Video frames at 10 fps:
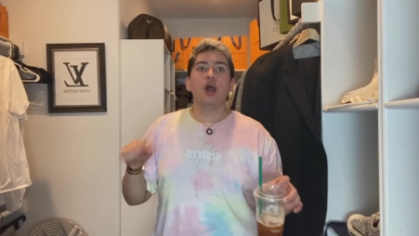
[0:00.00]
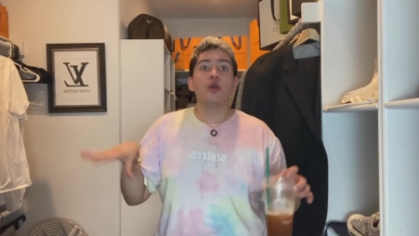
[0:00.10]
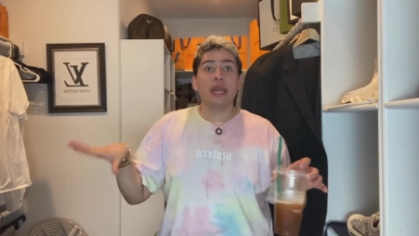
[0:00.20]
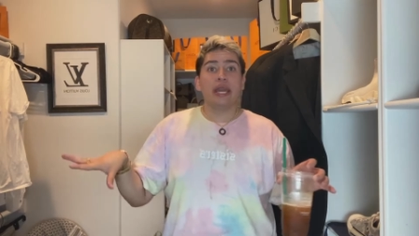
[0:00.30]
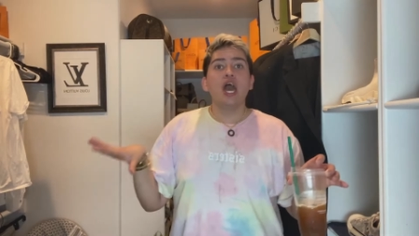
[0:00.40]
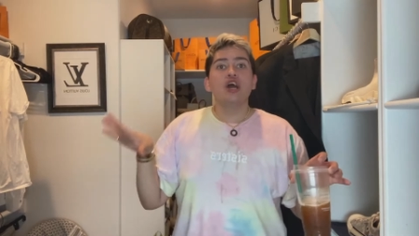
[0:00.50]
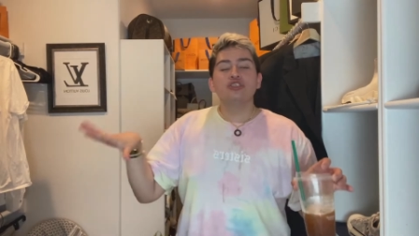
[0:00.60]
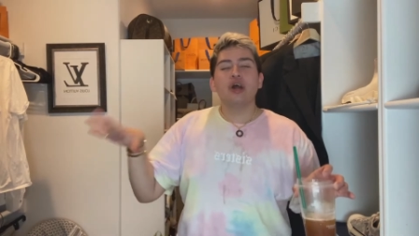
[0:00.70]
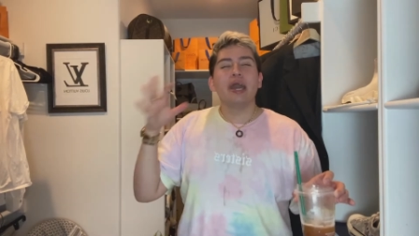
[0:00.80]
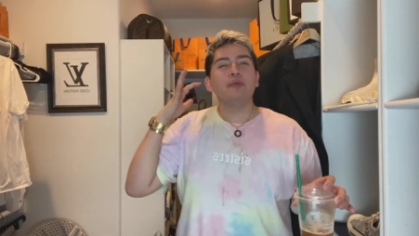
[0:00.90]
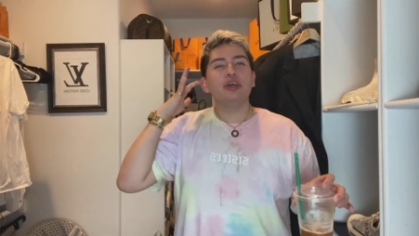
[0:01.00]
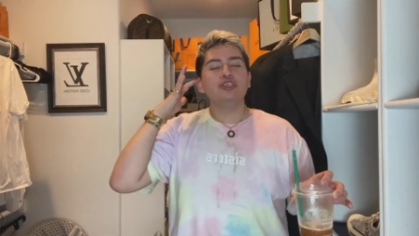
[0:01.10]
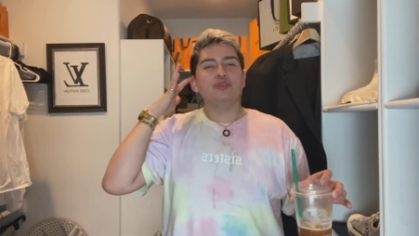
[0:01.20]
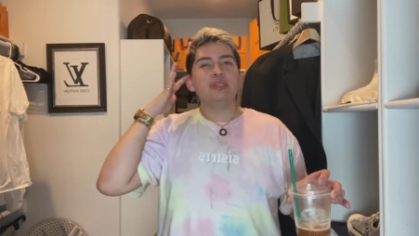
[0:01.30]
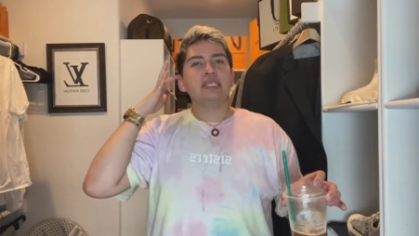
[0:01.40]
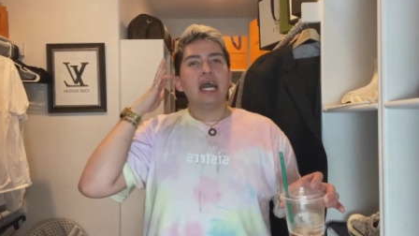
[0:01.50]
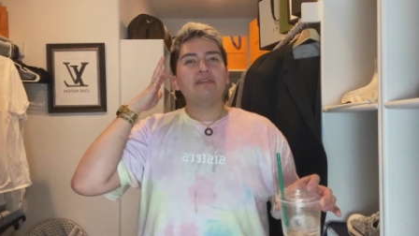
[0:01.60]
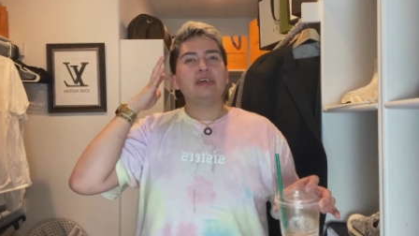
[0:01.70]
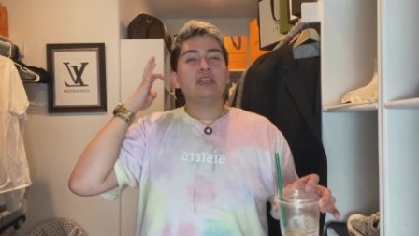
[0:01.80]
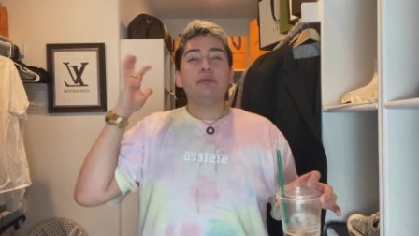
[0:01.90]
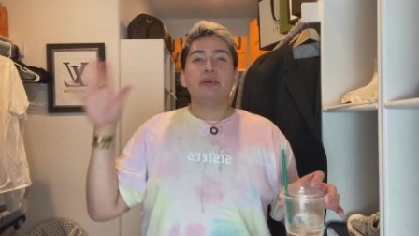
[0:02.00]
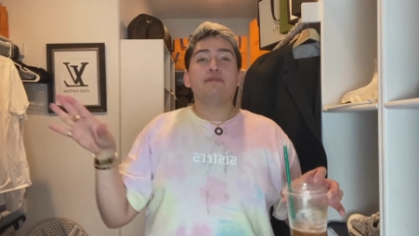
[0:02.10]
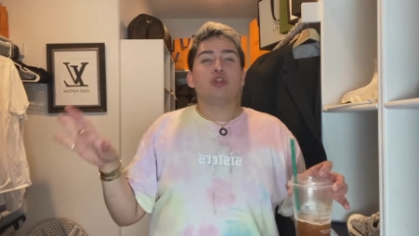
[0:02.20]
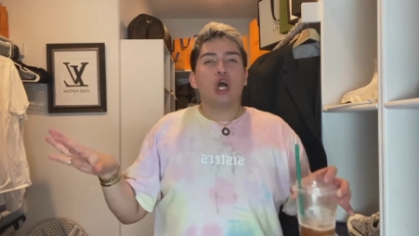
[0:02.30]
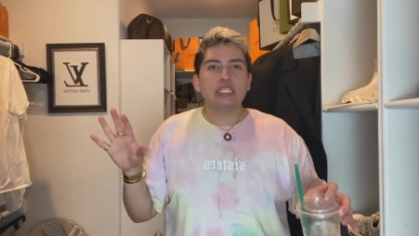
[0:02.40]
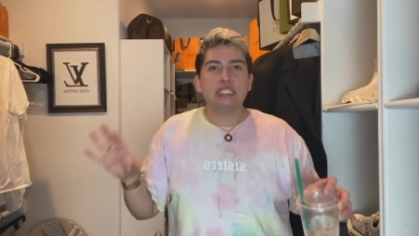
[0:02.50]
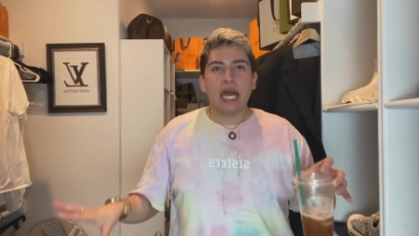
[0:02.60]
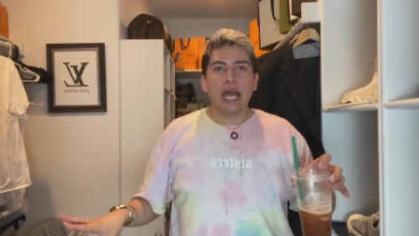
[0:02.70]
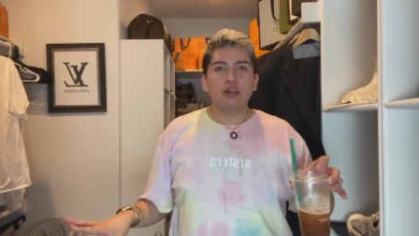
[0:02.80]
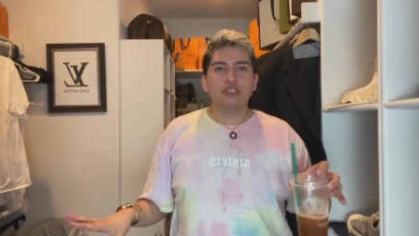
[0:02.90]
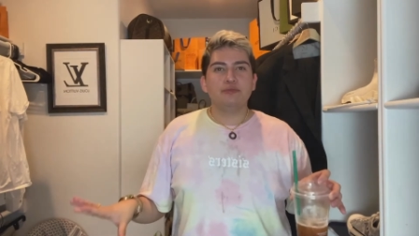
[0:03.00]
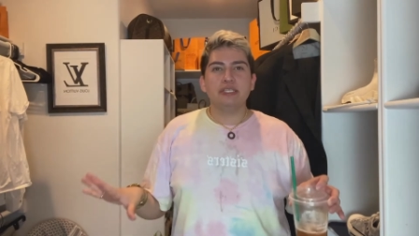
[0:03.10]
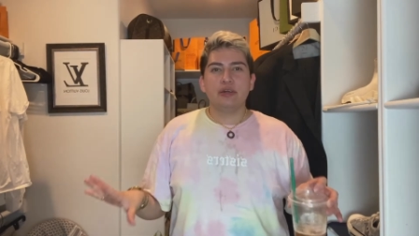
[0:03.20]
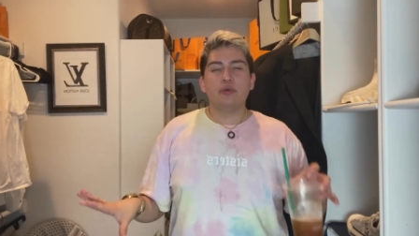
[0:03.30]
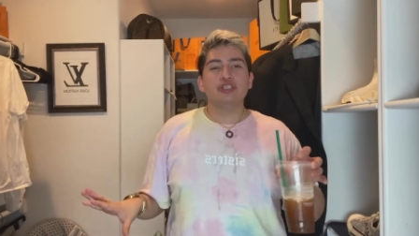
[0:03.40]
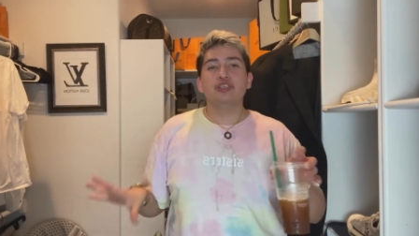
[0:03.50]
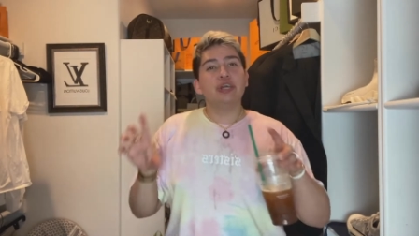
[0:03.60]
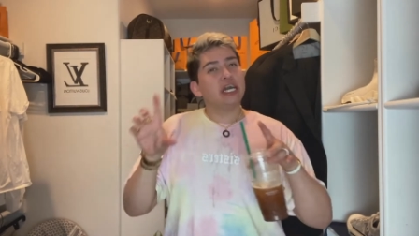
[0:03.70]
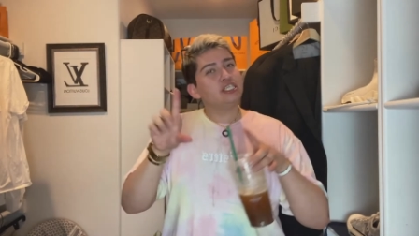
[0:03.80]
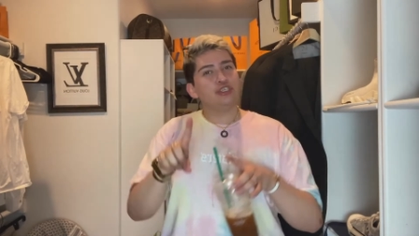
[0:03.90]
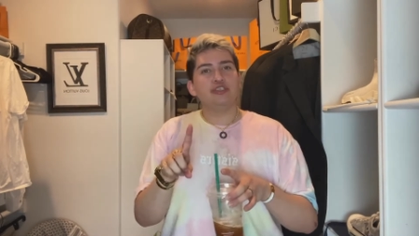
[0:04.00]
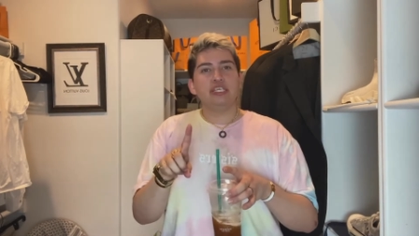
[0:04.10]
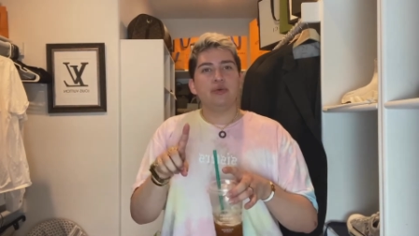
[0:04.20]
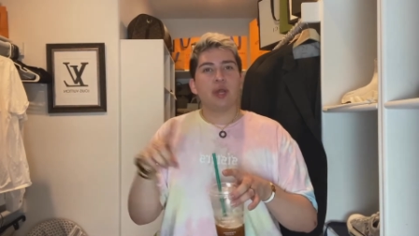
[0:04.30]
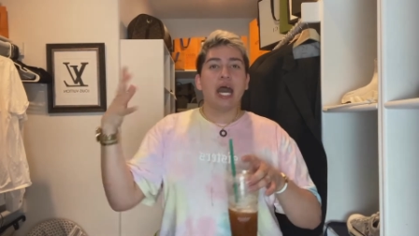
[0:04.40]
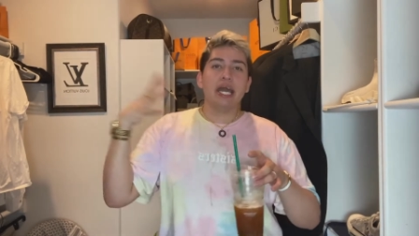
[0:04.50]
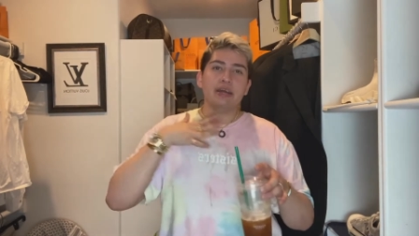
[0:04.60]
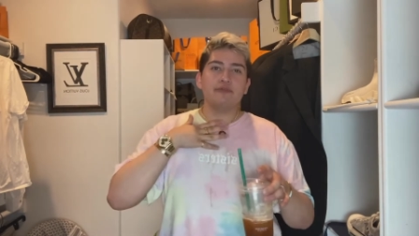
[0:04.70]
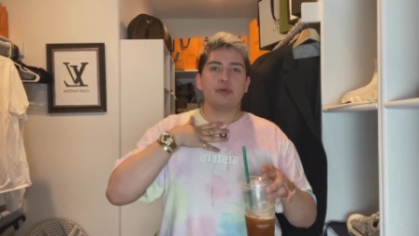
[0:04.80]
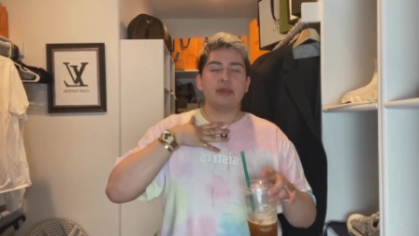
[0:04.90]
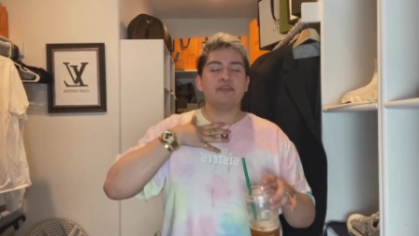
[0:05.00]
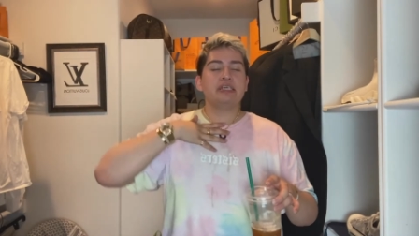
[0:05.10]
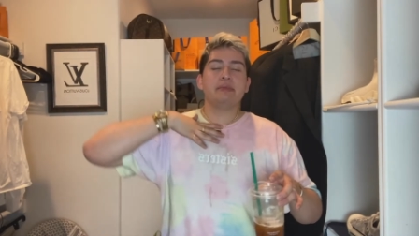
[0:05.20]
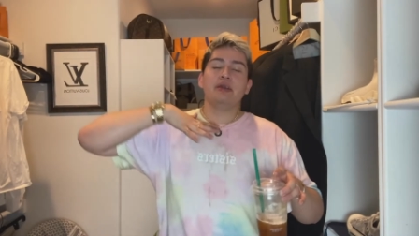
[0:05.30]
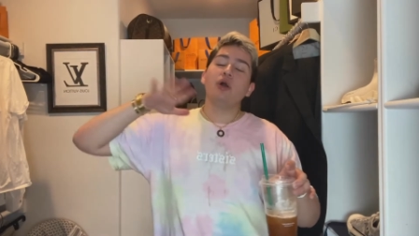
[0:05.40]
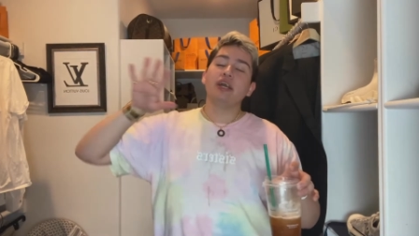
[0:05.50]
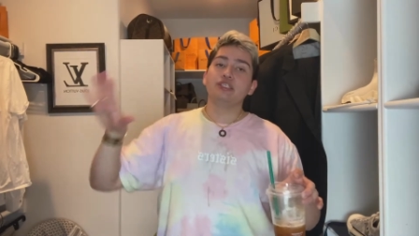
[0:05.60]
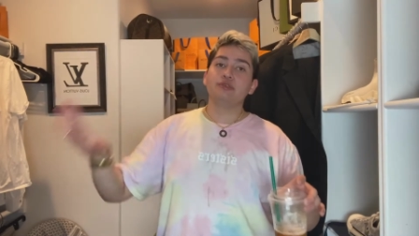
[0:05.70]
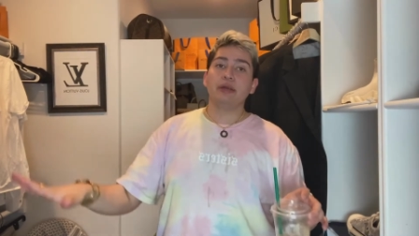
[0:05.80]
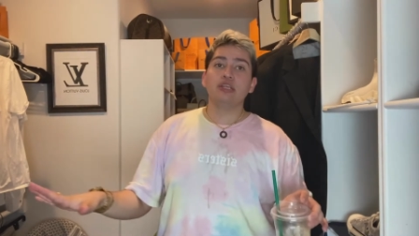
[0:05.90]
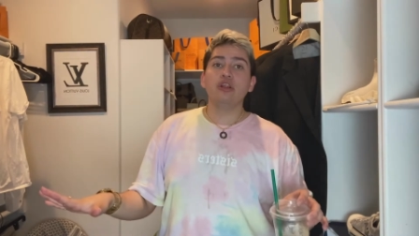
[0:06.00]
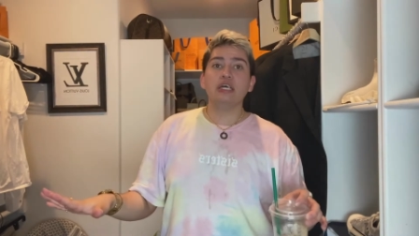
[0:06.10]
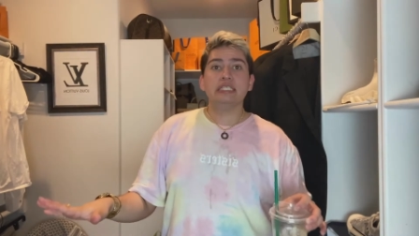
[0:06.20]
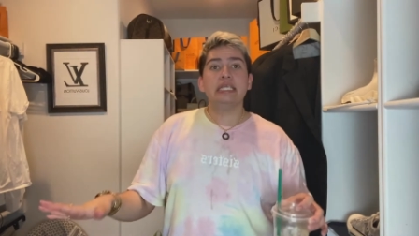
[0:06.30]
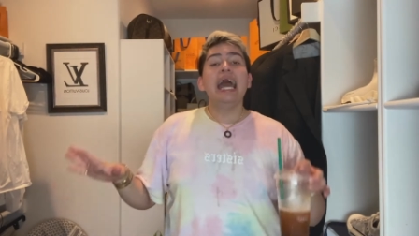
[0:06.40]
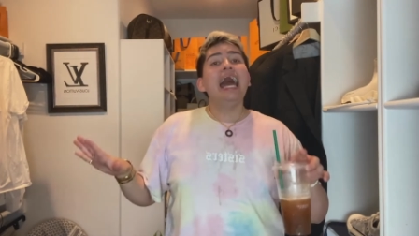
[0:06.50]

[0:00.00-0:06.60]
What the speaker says: Okay, so I'm going to do this kind of like a little bit of vlog style just because I want you guys to see where I come from every time I walk into my closet,